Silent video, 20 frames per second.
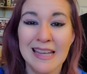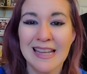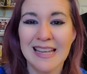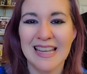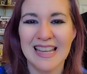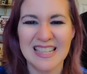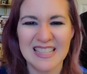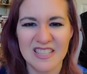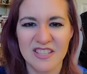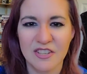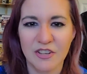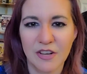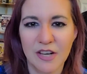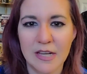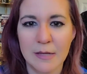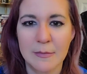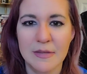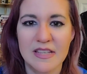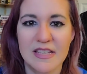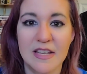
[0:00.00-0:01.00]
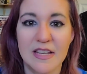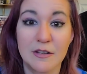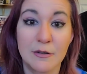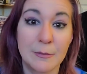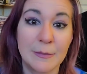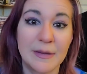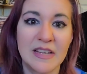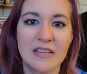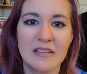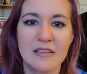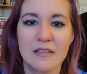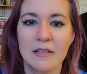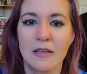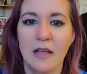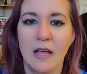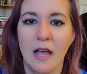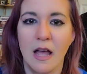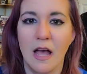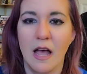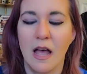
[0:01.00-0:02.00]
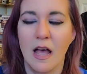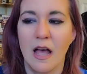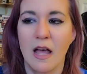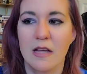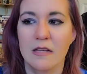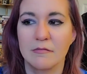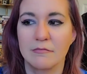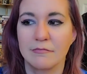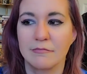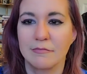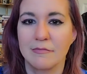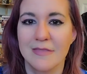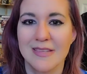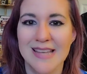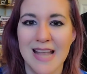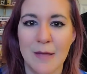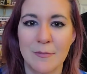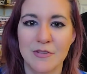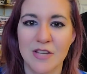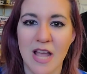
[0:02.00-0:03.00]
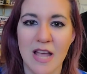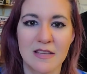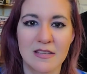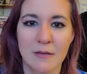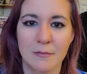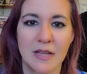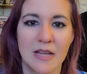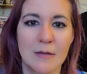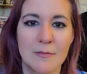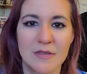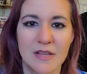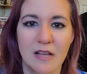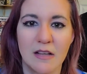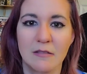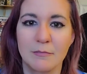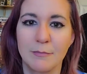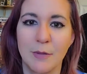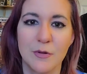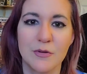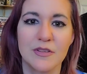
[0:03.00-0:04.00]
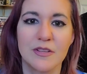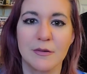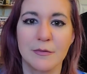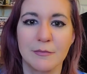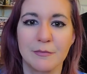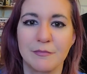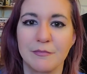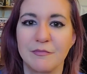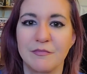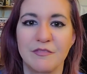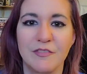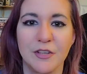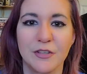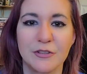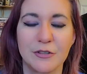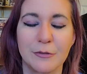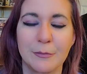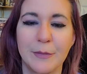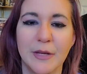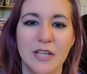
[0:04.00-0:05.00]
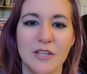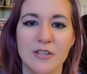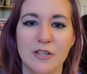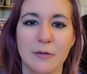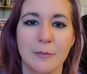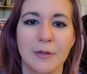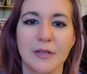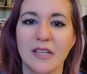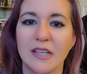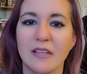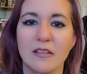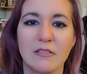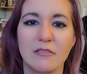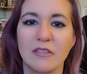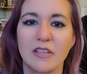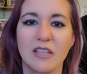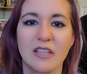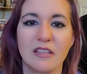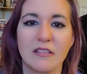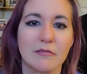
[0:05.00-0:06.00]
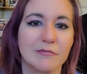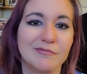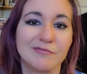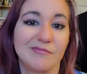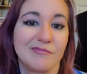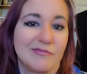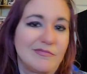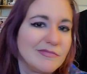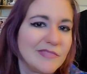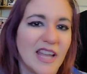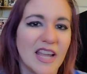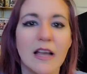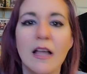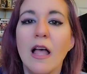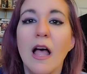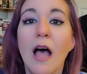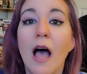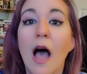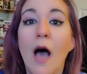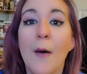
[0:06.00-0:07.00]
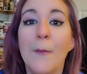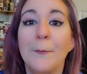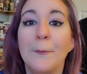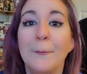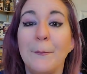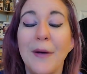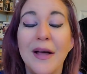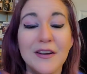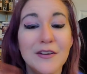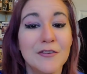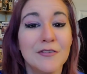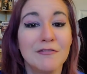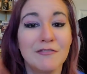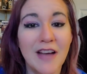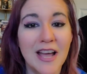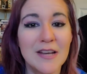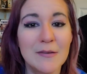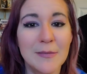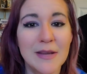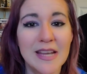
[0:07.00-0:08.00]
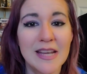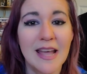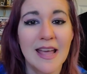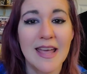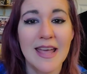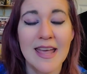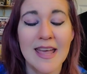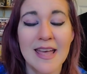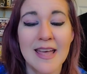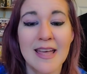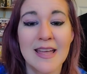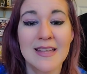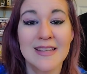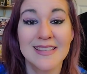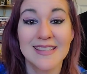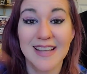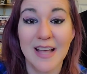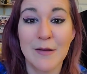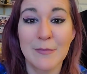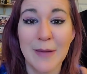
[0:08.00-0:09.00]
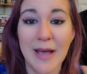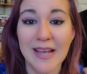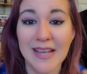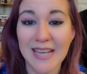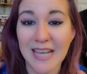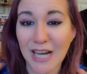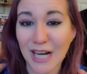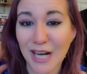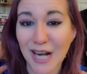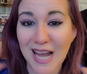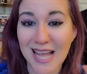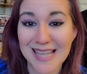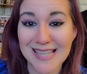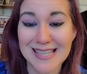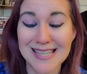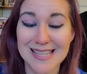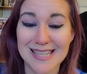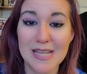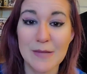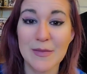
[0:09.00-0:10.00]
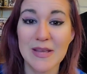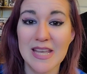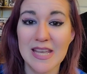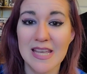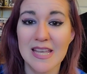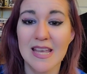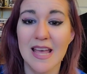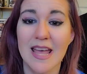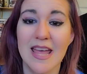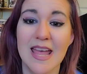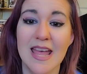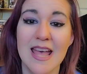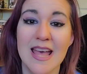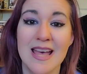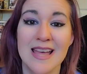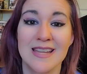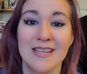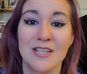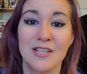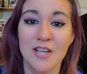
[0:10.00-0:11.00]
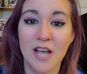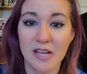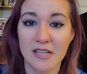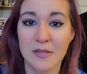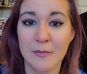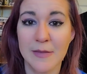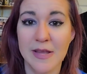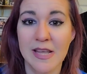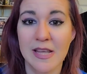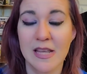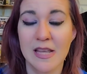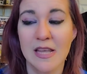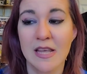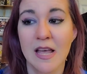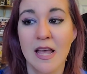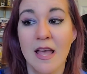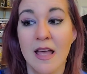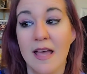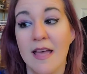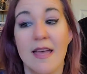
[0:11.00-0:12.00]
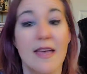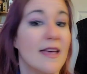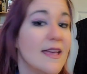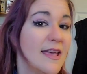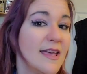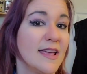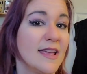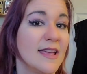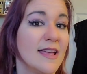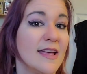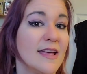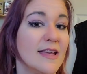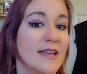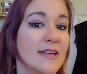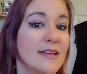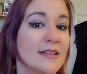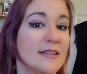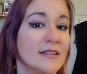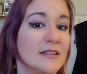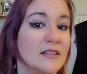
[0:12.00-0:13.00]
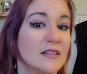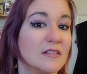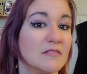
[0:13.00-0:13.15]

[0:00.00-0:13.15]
Instagram is hit or miss. Snapchat, sometimes I'll post a filter picture, but I don't really, yeah. But find me and come back here and see me and talk to me, and